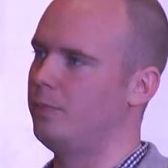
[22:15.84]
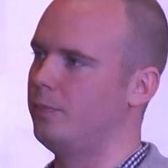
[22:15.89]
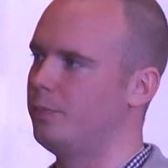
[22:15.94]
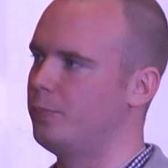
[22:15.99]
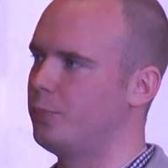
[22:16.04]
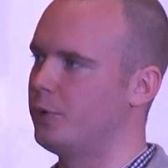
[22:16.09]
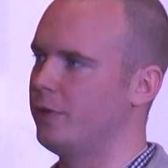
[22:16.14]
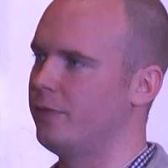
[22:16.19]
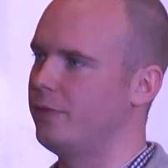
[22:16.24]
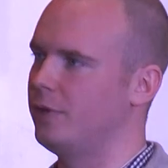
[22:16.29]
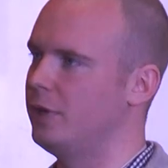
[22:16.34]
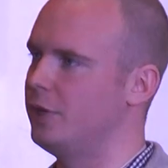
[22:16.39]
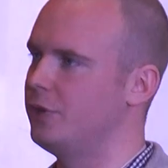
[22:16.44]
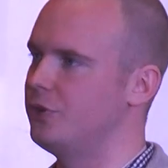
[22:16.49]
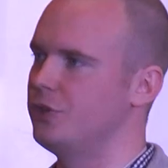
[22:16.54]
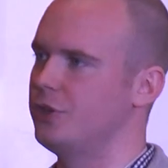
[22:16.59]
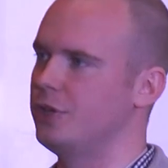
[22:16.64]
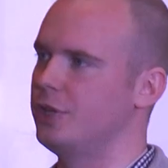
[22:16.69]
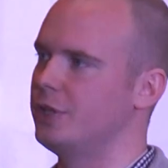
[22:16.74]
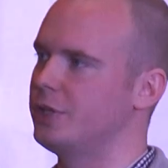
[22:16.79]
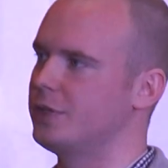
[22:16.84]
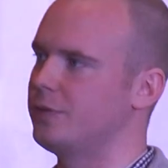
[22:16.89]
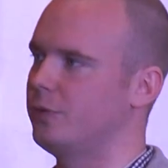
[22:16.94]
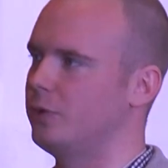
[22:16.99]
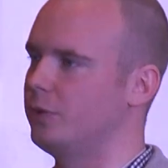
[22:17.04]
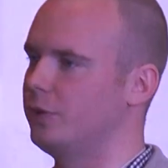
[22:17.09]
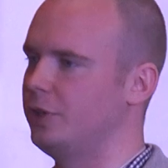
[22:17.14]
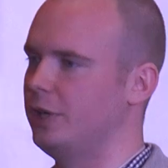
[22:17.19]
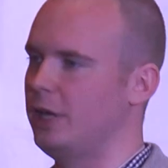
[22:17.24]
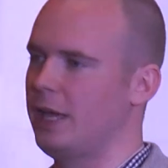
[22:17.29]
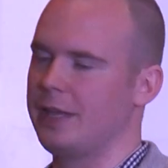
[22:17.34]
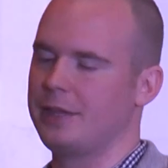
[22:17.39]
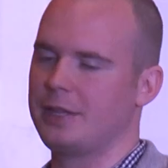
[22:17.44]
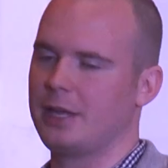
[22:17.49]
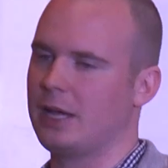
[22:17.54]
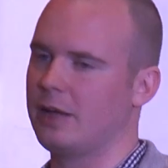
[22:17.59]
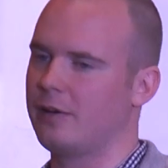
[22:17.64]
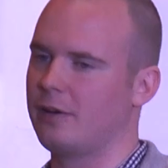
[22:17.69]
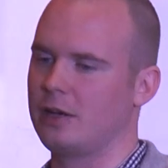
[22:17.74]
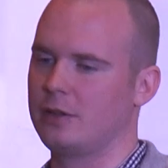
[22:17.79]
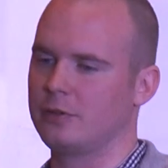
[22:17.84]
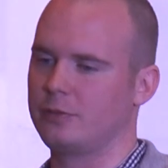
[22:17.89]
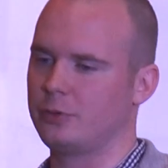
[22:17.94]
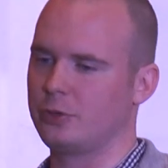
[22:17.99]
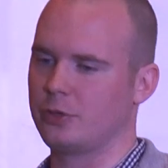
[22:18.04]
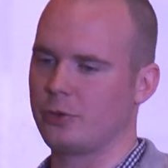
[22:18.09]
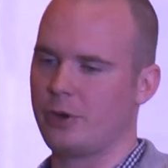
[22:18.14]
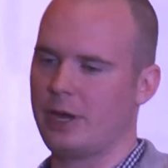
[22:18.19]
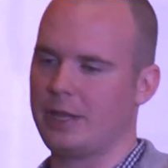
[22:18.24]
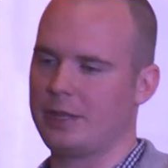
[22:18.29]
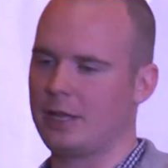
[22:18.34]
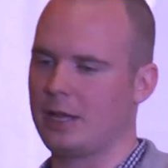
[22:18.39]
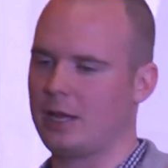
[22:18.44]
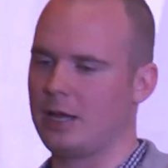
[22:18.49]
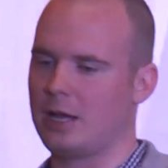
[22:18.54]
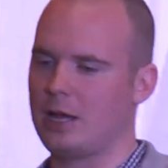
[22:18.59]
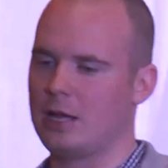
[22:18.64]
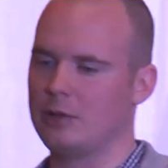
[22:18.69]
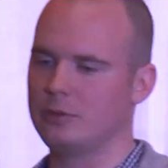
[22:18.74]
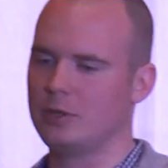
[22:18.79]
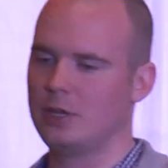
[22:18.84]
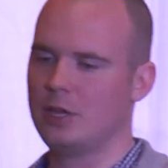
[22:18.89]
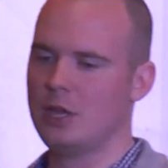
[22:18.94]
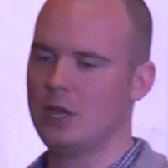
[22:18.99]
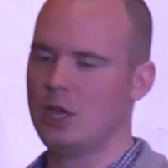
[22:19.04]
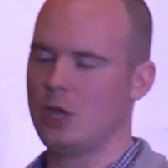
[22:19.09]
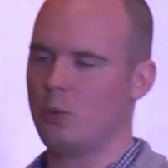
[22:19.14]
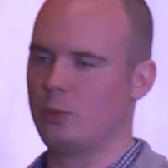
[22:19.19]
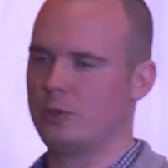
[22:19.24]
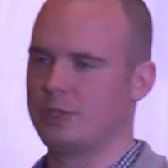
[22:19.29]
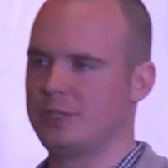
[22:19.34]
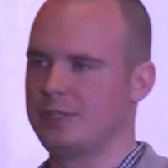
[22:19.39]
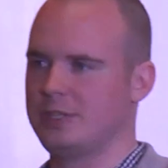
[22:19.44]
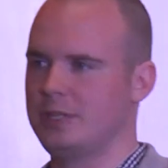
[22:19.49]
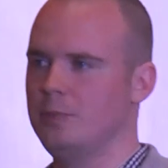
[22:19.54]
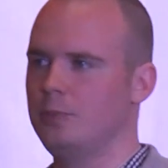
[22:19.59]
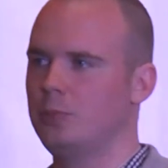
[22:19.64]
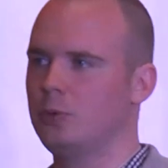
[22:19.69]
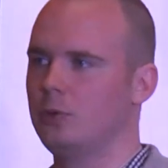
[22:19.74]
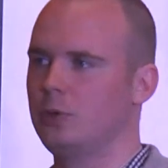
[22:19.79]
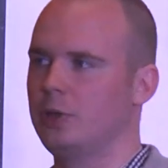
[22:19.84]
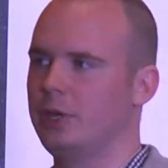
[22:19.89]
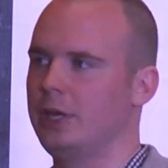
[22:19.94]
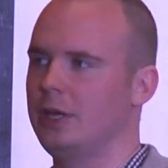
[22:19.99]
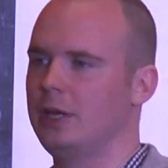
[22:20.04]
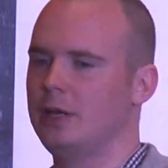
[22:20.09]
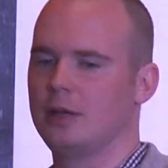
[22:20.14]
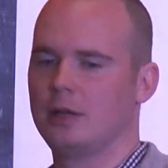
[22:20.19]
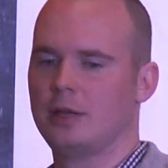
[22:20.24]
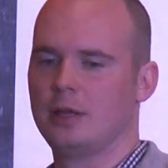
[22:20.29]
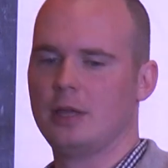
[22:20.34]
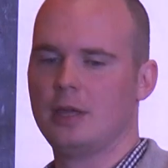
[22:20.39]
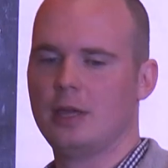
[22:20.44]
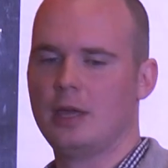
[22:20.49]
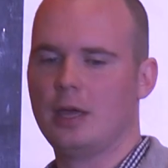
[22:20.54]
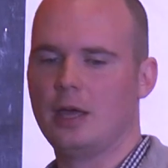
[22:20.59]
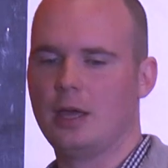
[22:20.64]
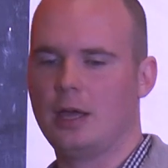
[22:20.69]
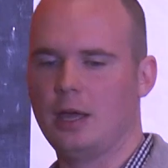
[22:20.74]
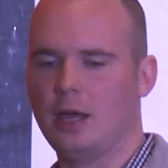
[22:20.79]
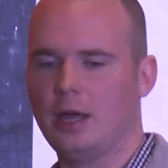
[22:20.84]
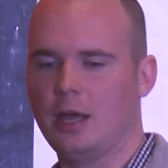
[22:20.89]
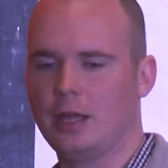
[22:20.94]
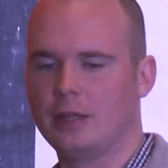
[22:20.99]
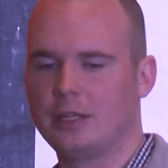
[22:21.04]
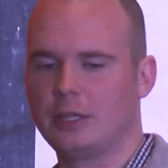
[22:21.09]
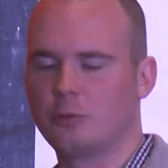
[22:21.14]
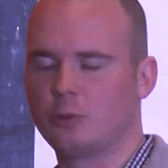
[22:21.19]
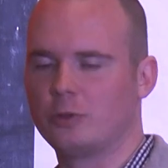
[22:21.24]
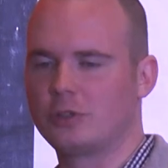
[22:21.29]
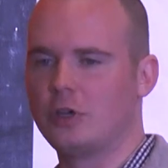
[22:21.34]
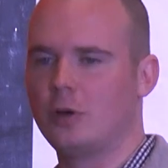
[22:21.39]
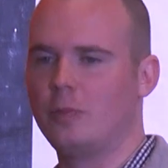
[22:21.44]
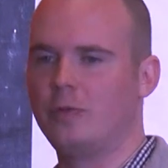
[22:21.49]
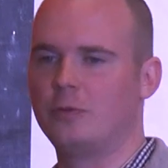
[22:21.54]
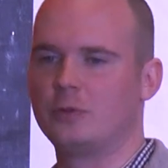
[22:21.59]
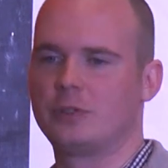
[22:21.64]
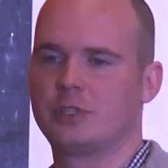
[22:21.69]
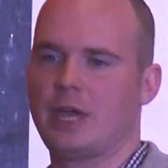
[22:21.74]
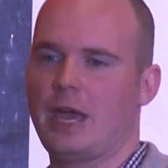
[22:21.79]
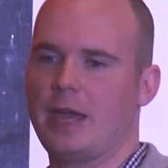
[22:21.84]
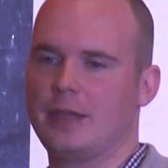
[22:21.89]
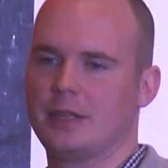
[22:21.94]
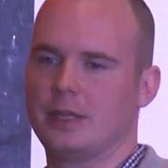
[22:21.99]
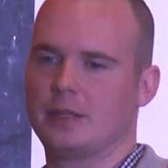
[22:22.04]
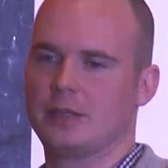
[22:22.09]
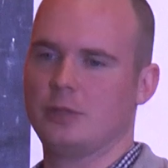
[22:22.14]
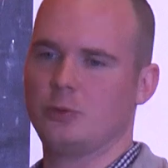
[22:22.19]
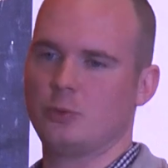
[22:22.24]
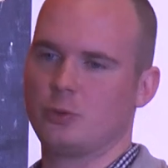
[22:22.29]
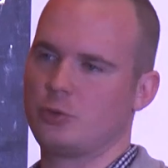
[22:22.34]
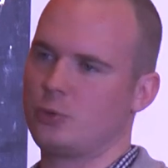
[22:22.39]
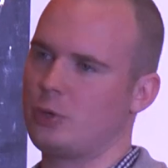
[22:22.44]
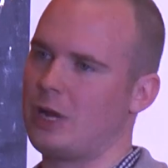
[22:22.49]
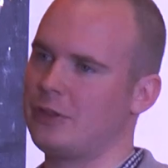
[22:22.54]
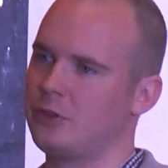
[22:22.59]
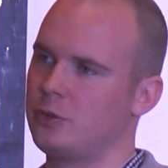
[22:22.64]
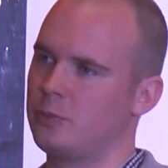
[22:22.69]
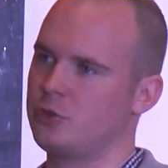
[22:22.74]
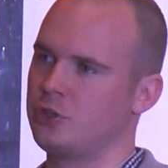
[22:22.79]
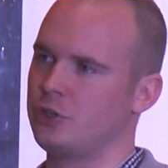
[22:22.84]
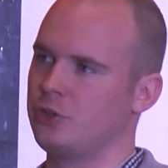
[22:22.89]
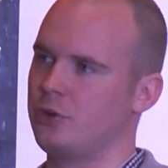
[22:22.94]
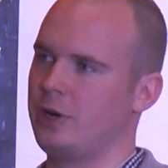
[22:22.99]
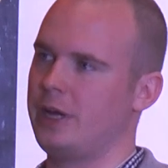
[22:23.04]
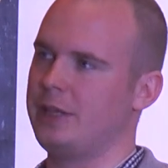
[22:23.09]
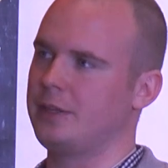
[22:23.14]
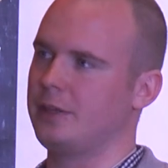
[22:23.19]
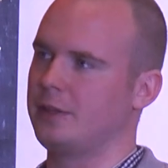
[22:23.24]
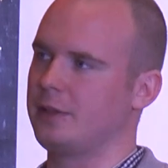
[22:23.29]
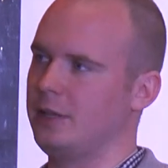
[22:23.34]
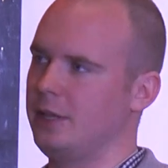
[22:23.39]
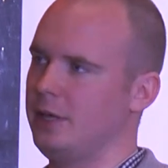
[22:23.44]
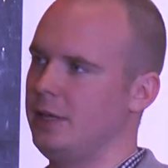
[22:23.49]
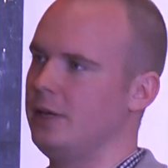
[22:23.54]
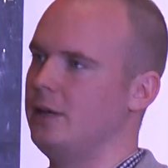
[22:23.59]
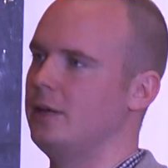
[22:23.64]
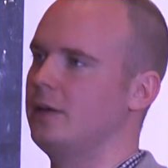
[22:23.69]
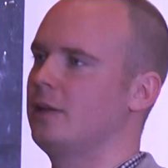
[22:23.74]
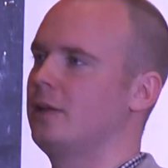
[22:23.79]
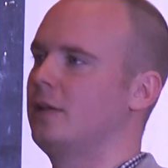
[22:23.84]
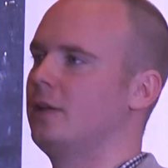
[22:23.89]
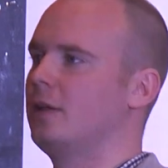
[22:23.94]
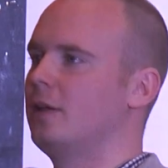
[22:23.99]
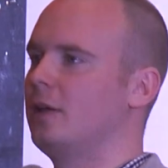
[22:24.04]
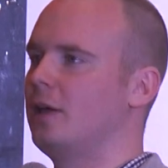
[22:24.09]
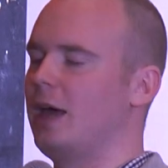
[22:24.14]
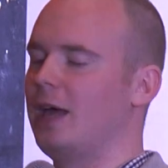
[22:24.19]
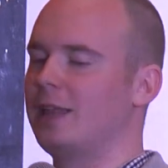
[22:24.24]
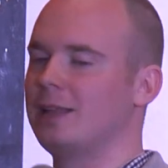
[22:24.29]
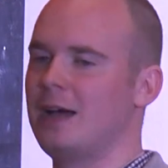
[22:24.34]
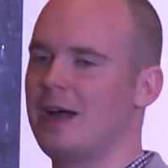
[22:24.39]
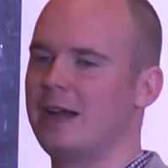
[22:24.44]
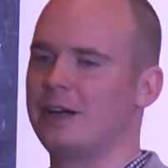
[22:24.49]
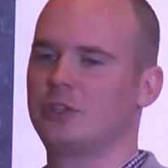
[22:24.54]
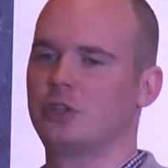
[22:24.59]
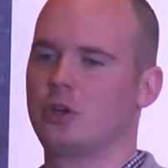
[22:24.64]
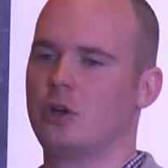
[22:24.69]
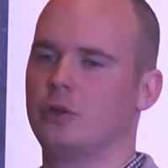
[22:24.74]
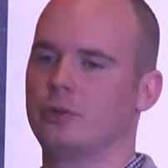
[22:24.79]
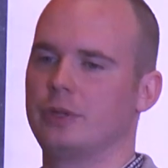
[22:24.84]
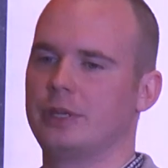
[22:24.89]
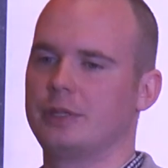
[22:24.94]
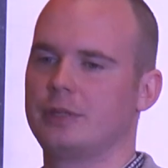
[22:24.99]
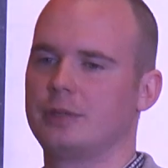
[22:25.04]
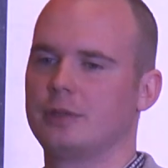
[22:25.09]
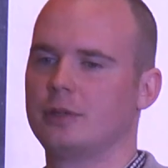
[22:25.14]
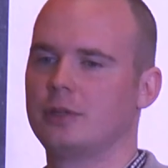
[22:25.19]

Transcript: privileges, for deleting account, for creating account, was a simple link that was obfuscated. It was random generated link and hard-coded.